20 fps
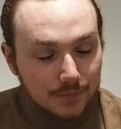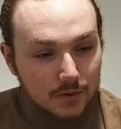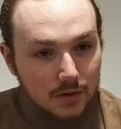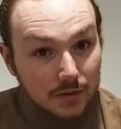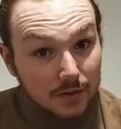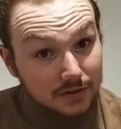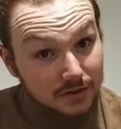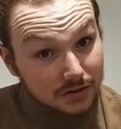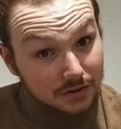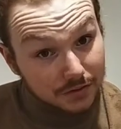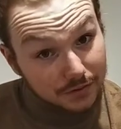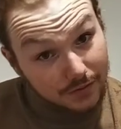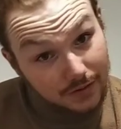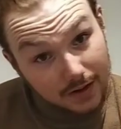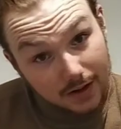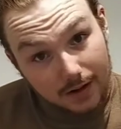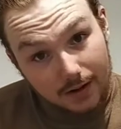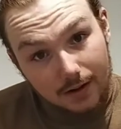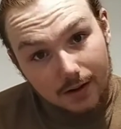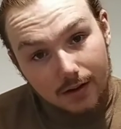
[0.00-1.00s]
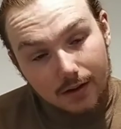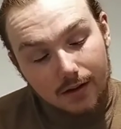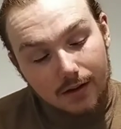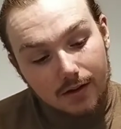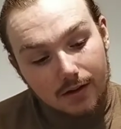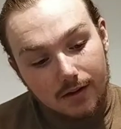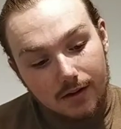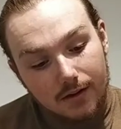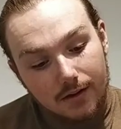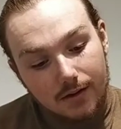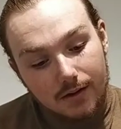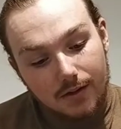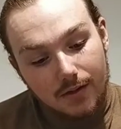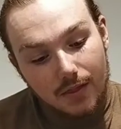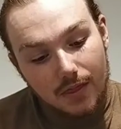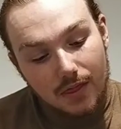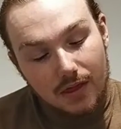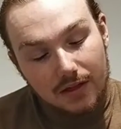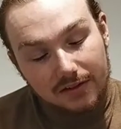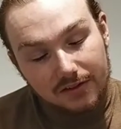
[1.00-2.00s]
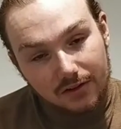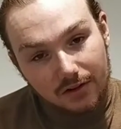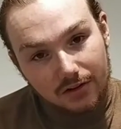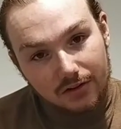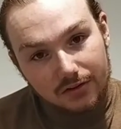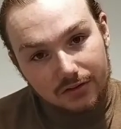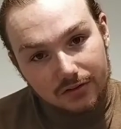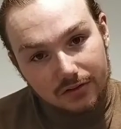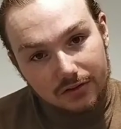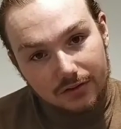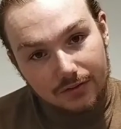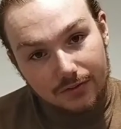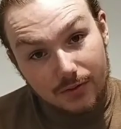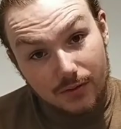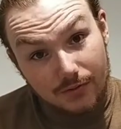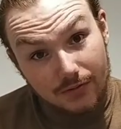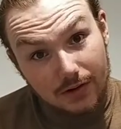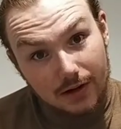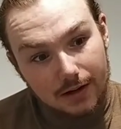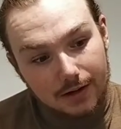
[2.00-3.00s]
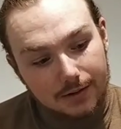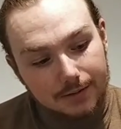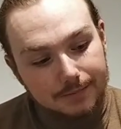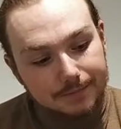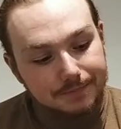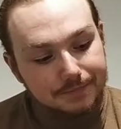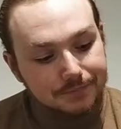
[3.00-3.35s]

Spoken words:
and this is a thing, it's not as fulfilling.